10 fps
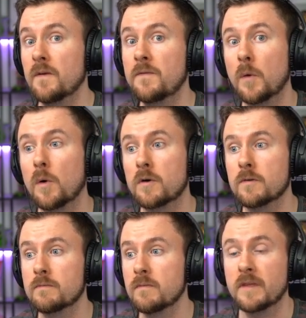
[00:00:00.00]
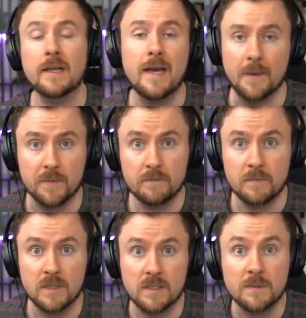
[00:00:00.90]
for the lab.
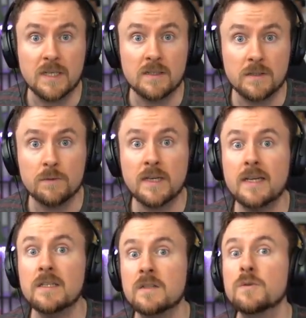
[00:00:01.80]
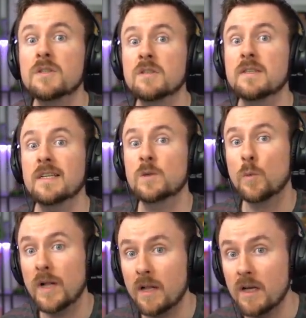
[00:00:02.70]
This means you can use this as
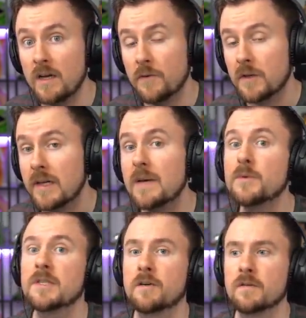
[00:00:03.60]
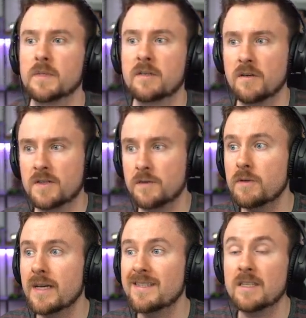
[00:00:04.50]
well for the laboratory, because you
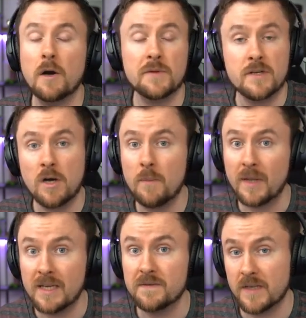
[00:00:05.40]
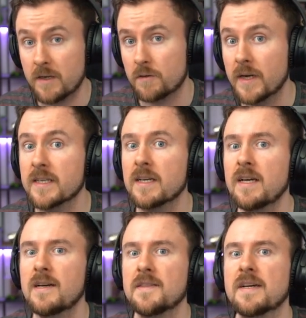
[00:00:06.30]
can see on the top left side already,
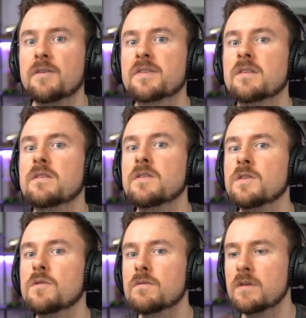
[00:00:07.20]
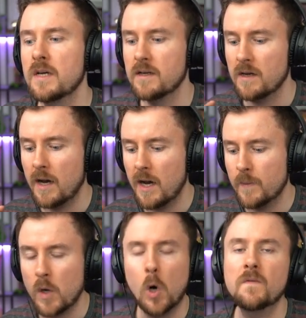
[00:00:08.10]
there is a new
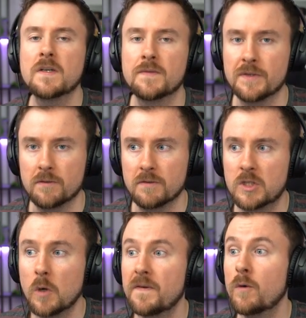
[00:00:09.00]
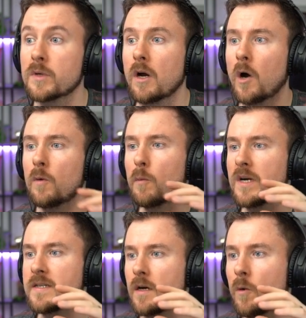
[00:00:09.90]
overview. So far, we
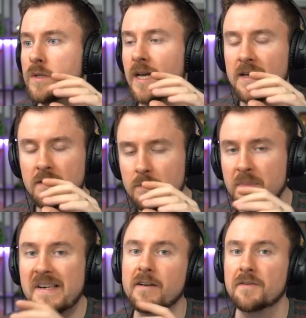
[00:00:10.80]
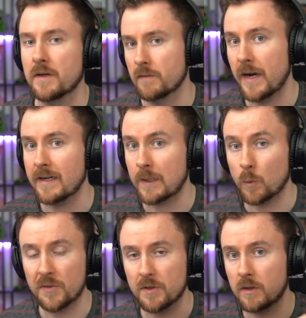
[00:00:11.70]
always only had the builder there, right? Like
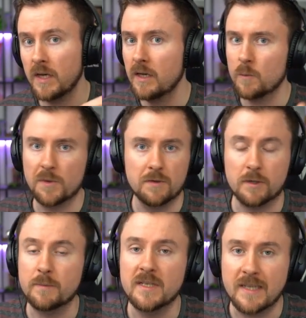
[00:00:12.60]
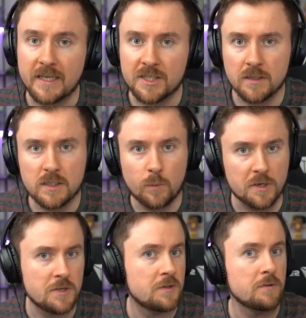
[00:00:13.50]
with the recommendations, what
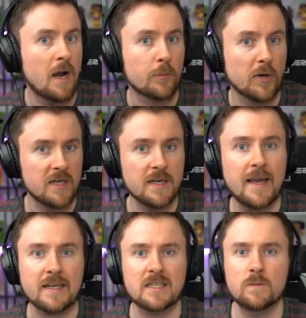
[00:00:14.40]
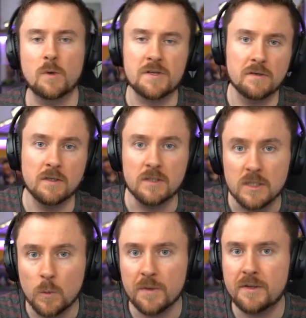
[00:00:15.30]
should you upgrade next, what should you
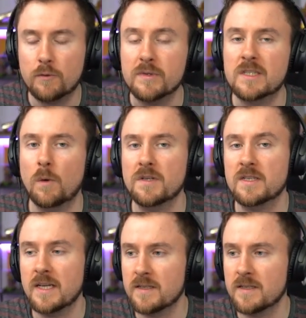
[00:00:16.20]
do with the resources and